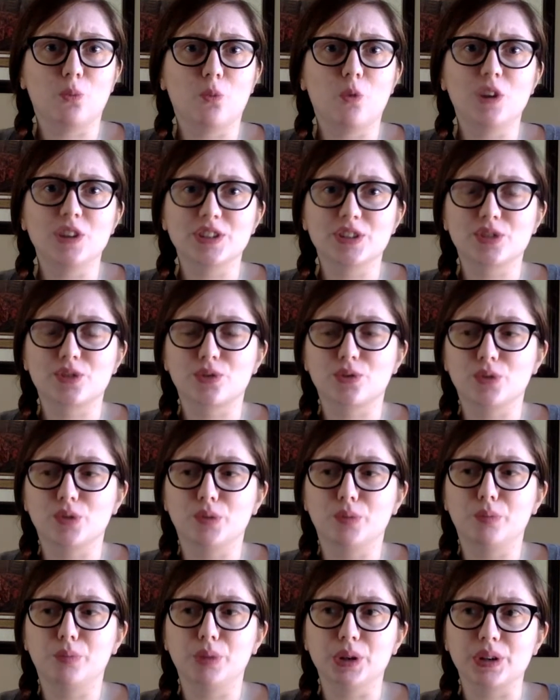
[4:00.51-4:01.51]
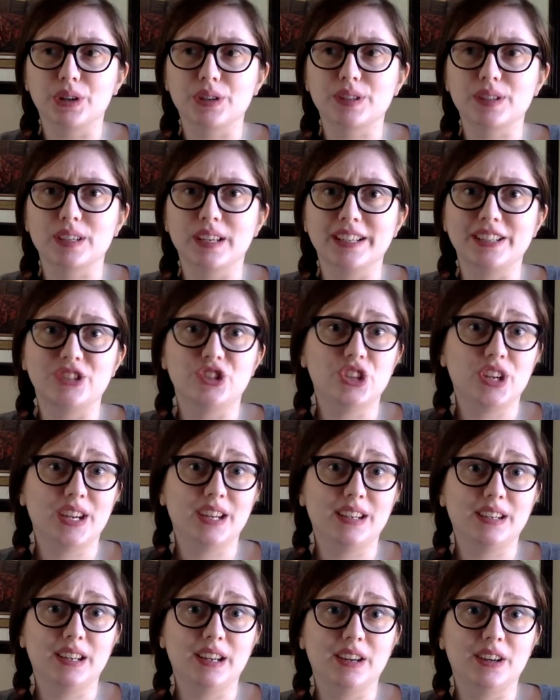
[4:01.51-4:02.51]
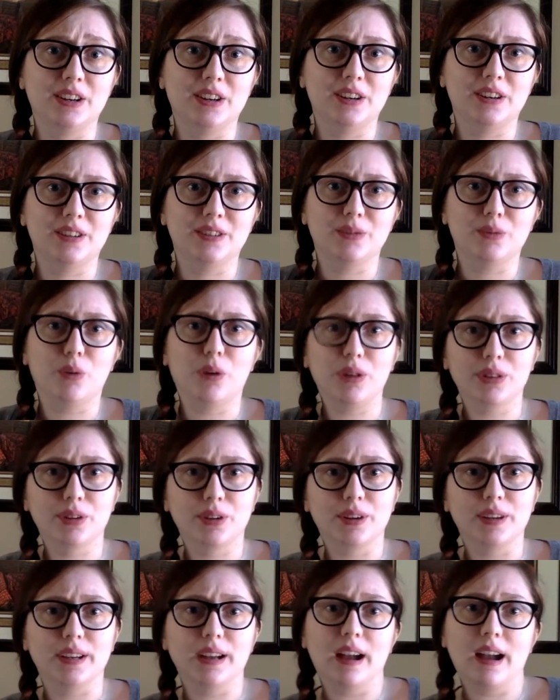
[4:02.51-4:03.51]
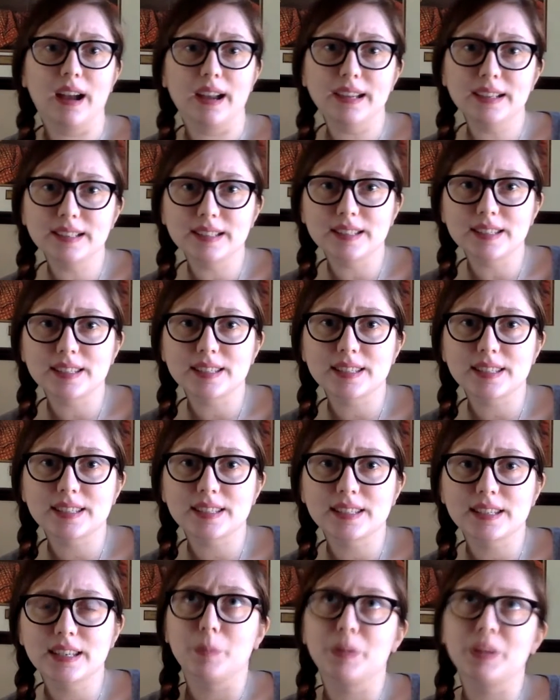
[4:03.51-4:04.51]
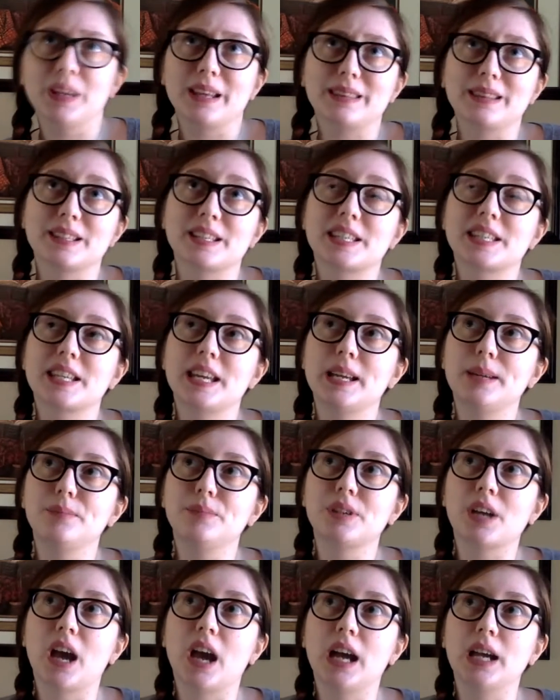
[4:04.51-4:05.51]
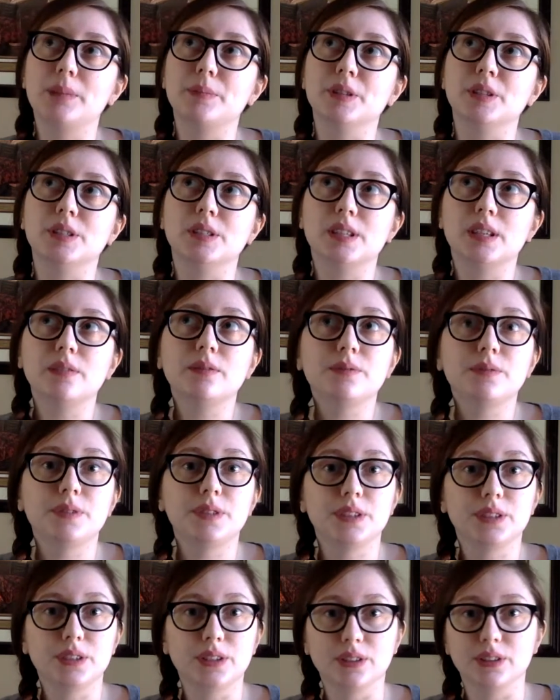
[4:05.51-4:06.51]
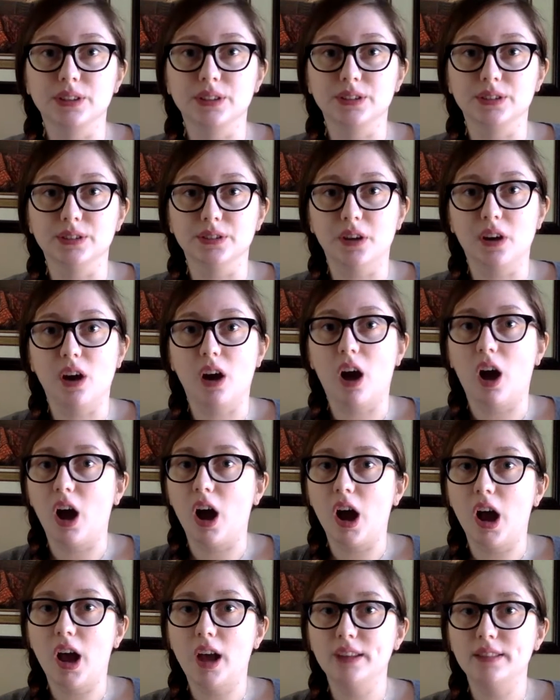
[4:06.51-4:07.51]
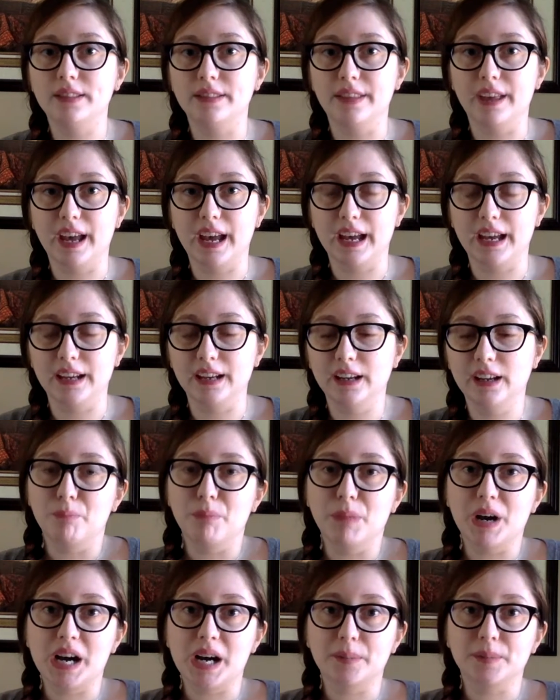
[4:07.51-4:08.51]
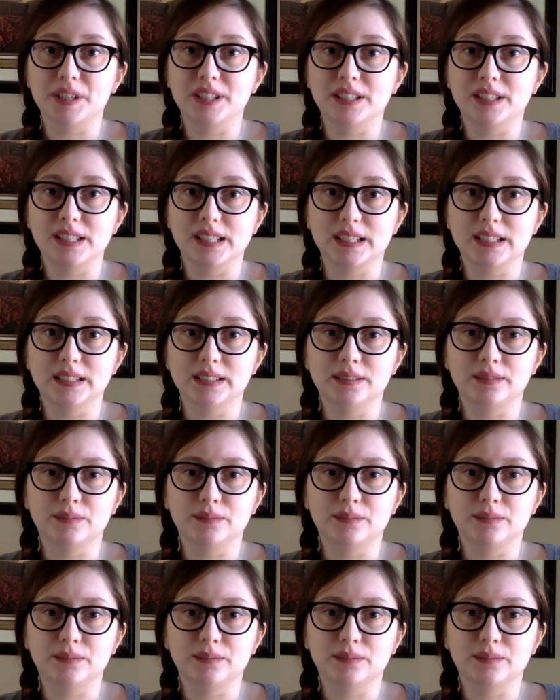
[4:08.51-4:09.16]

was through books like Jane Eyre and Wuthering Heights. But at the same time, it did feel a little odd that Mama didn't